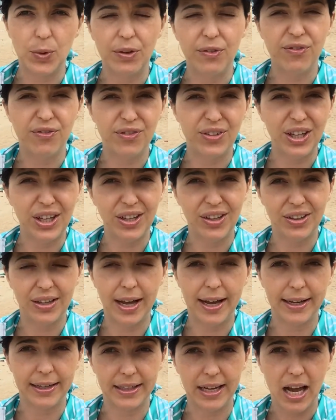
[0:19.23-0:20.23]
We feel
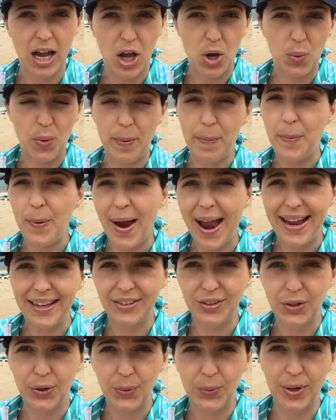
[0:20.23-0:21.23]
like we're
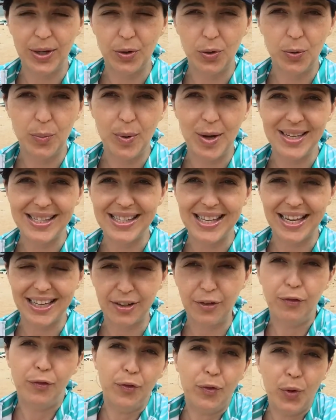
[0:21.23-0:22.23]
brand new and almost
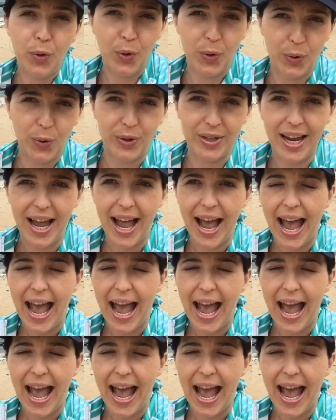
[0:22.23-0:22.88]
like a fraud.